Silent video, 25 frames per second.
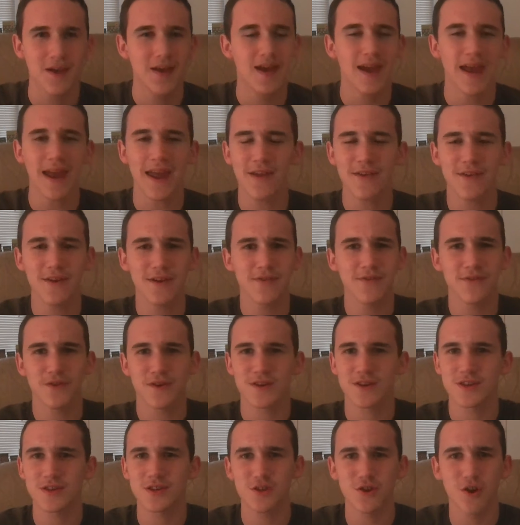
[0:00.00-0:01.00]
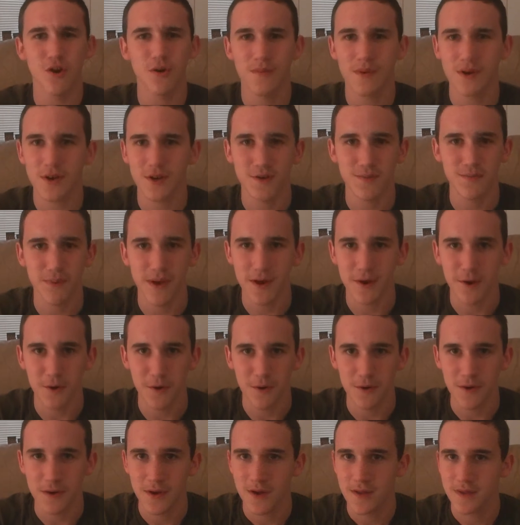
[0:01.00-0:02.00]
Alien looks so much
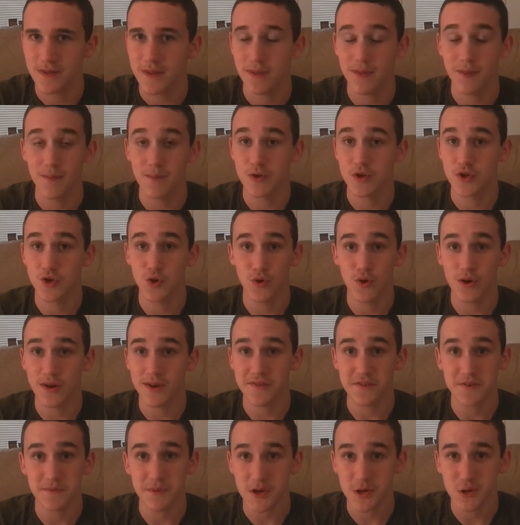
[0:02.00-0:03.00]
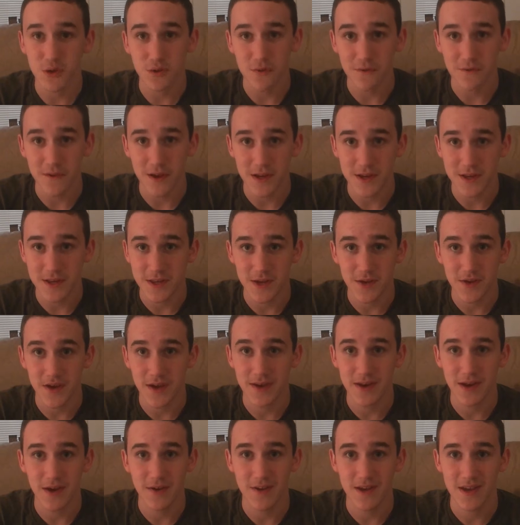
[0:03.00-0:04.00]
better than the majority of special effects that you get
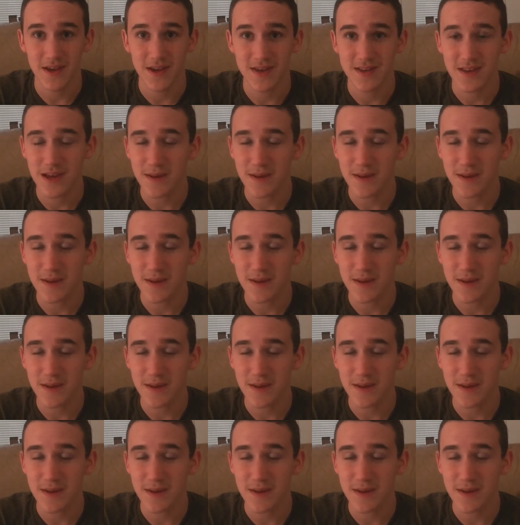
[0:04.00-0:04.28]
nowadays.